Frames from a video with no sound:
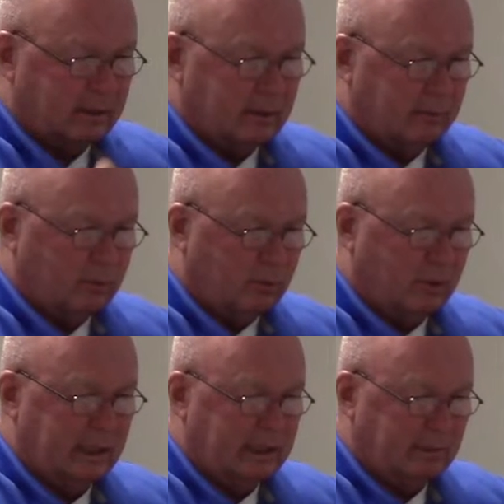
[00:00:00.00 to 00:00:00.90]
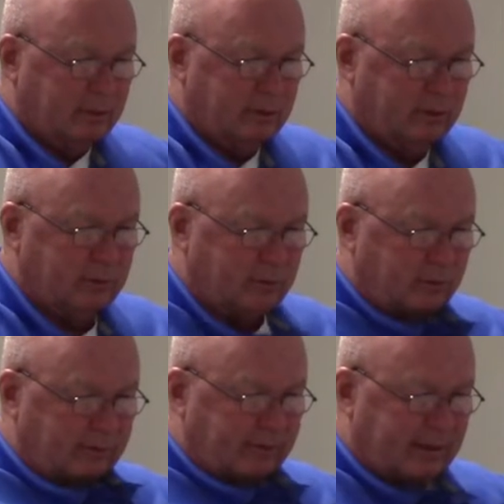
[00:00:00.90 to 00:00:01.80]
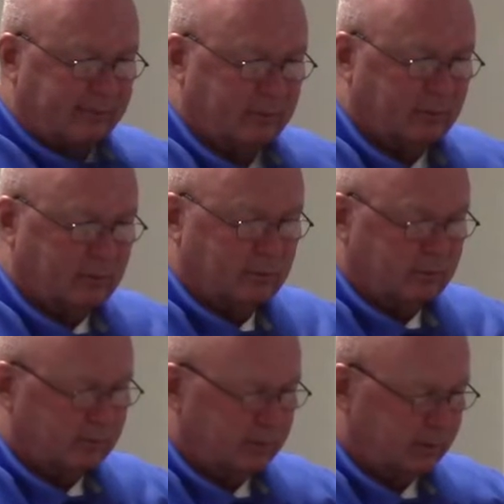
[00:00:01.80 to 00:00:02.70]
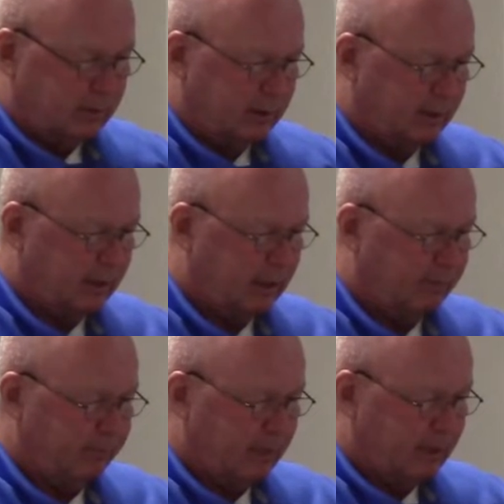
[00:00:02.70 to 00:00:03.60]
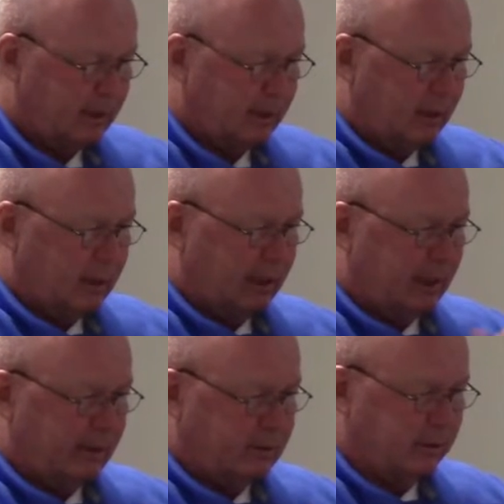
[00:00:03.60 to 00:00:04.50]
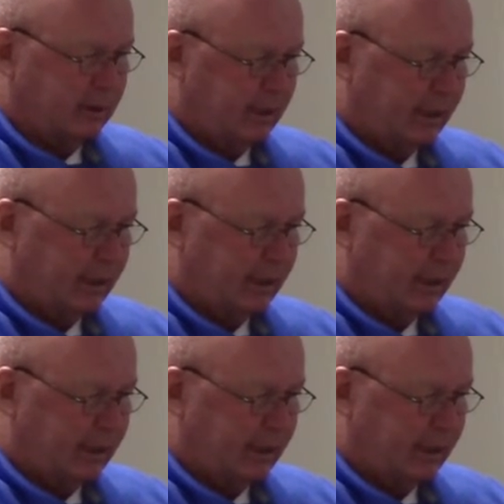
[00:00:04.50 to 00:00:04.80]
Number 1, number 2 is a 25-foot rule. Okay. All right, let's look at the